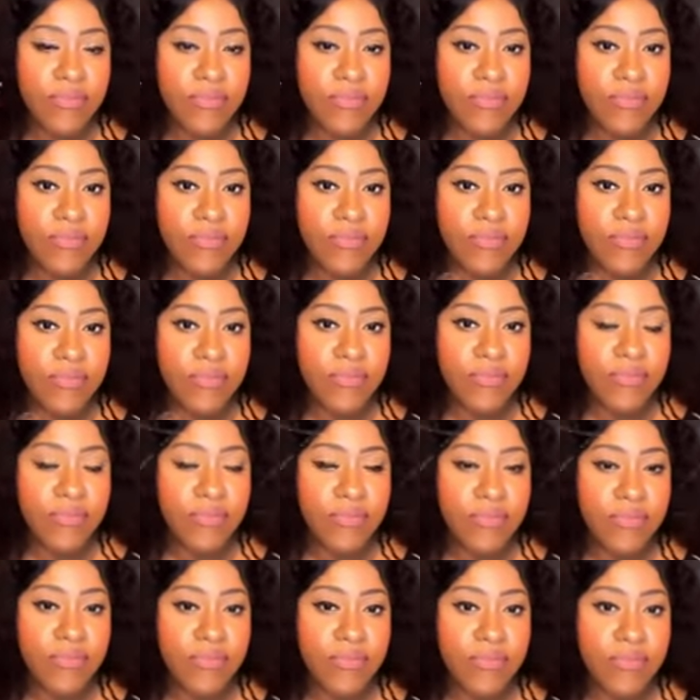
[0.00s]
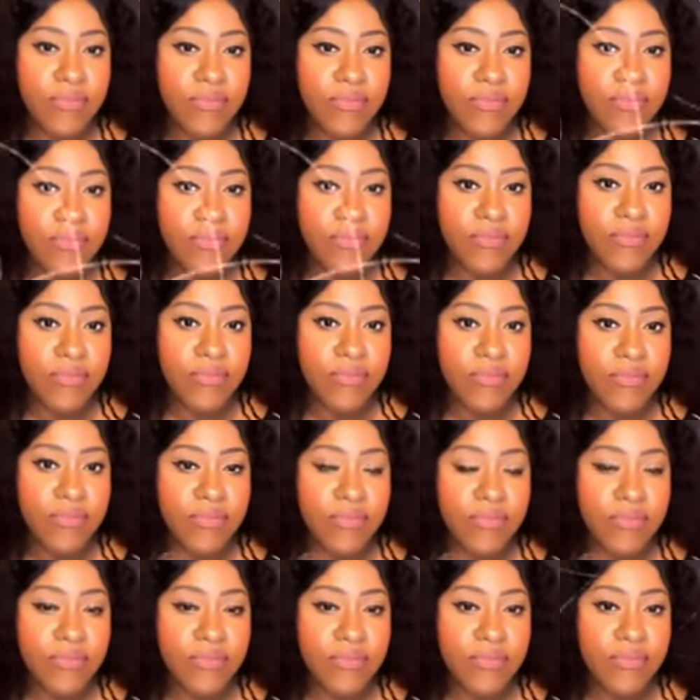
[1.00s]

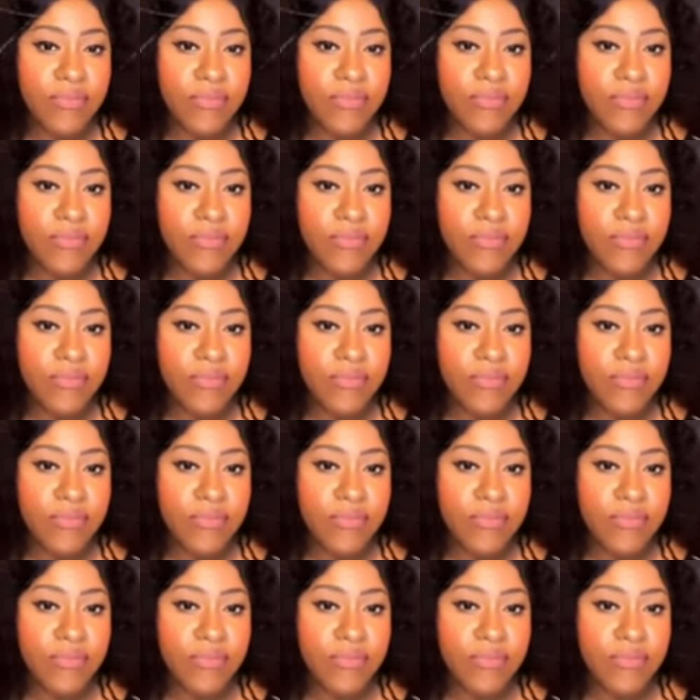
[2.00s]
No words are spoken by the person on screen.